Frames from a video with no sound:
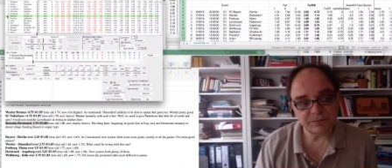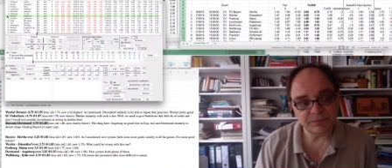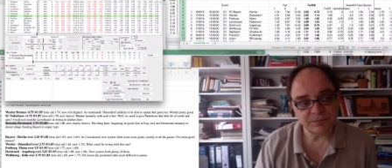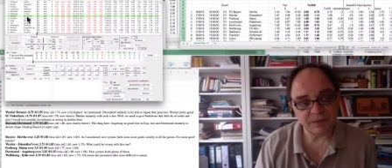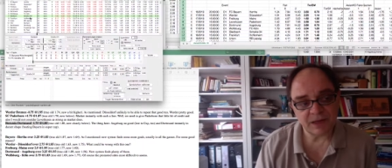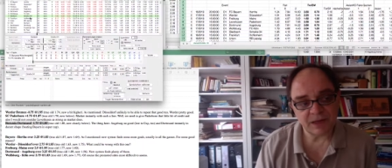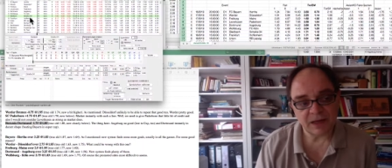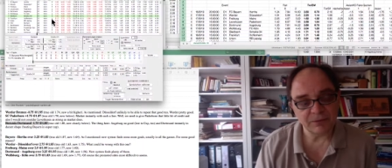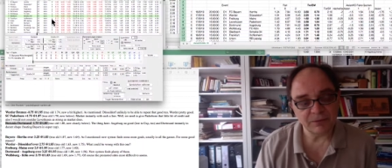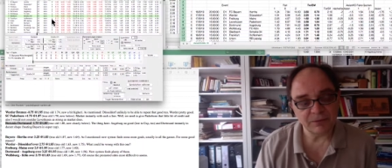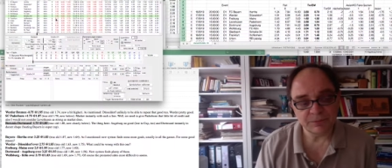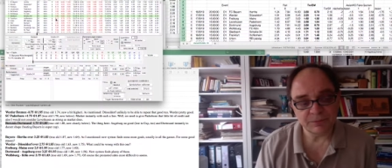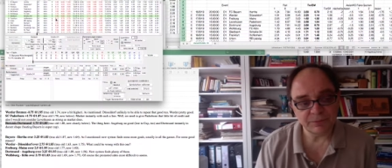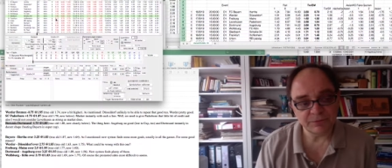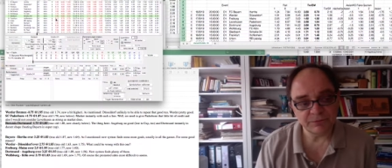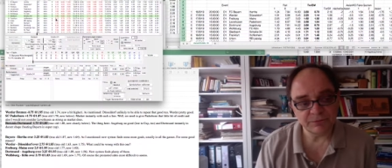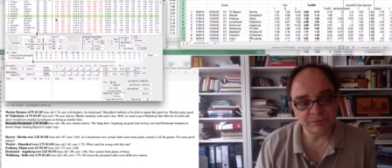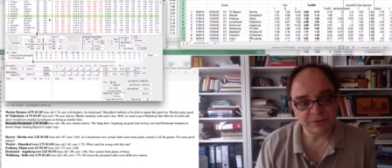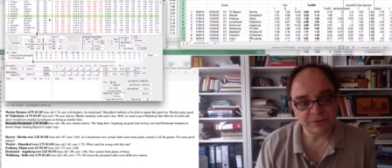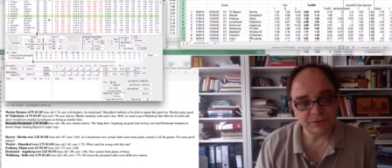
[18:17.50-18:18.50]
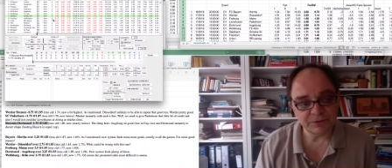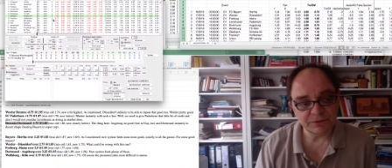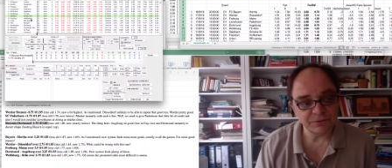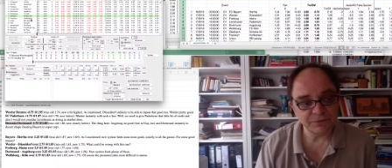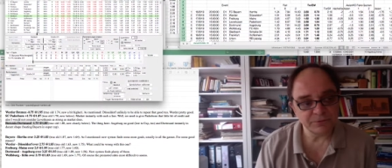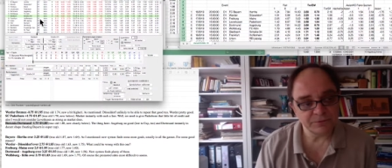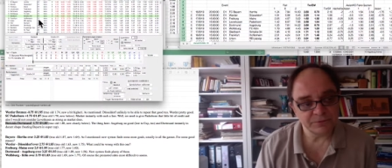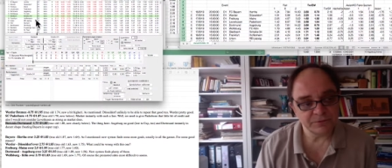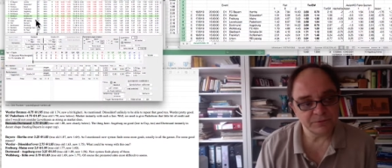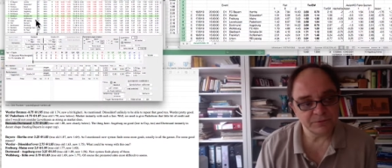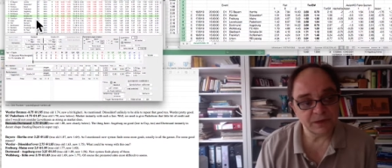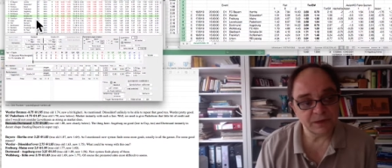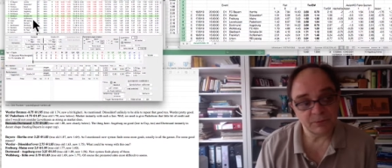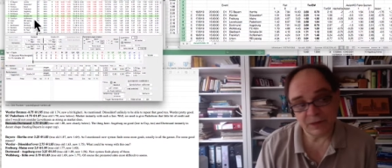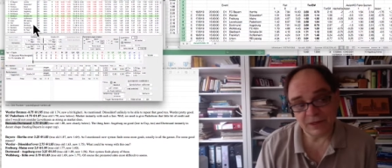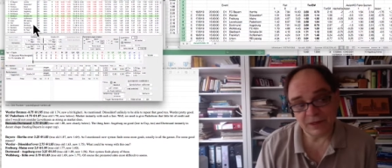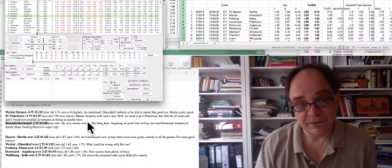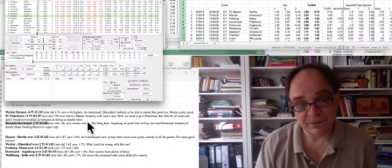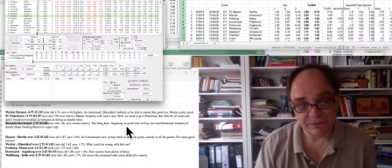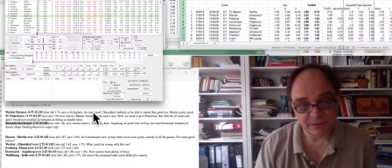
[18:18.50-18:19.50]
I would prefer to stay
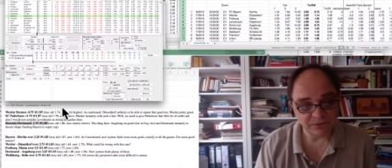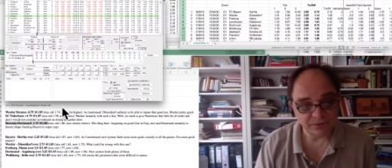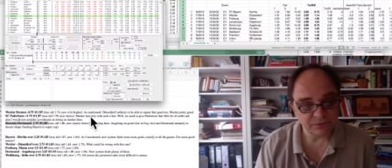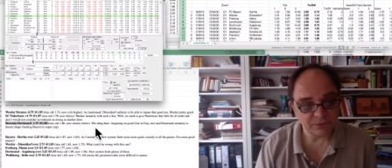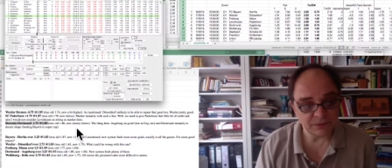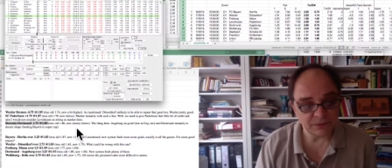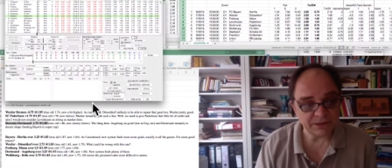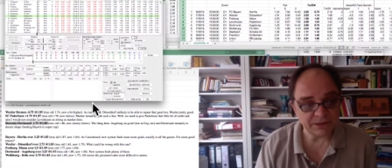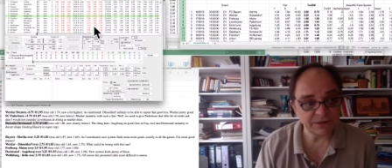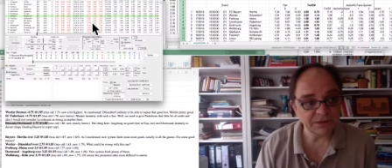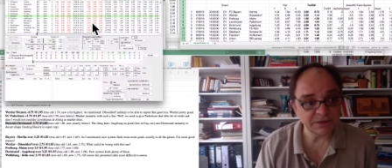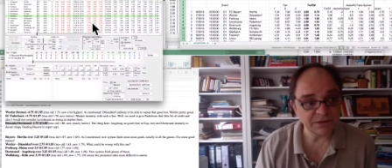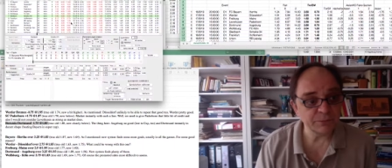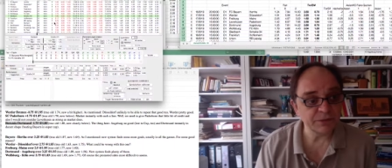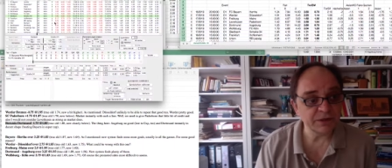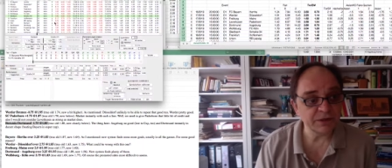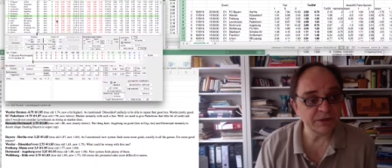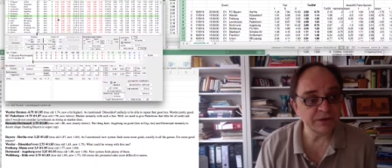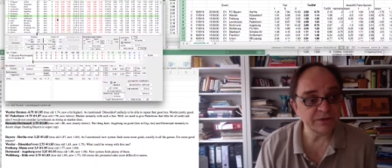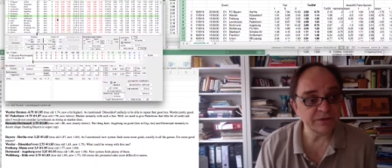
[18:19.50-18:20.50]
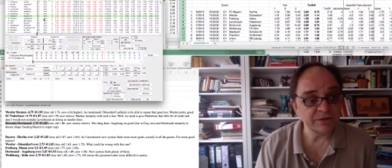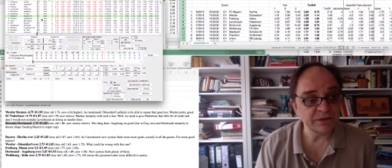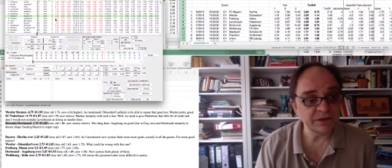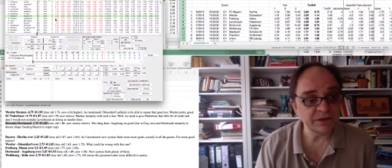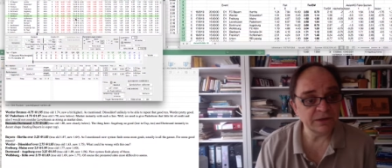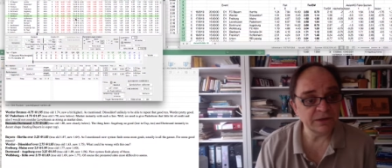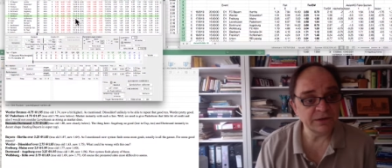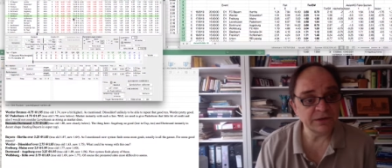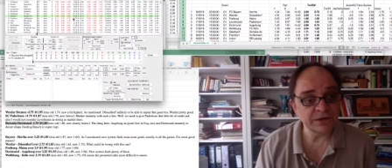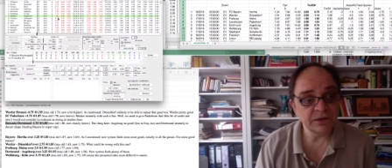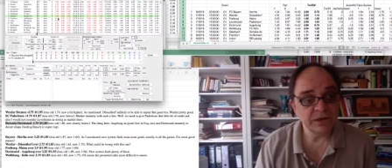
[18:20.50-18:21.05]
away. That's why I didn't put anything here.